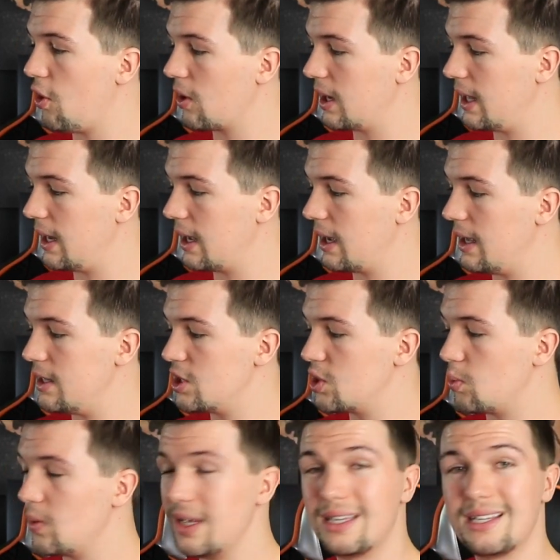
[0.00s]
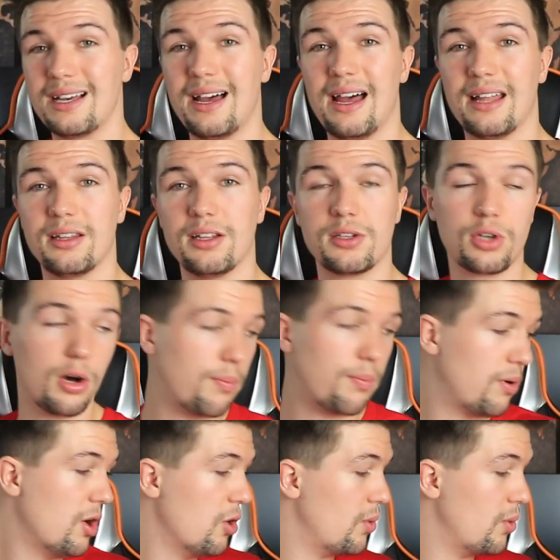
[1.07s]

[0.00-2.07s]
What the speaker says: are getting a tweeter at the top,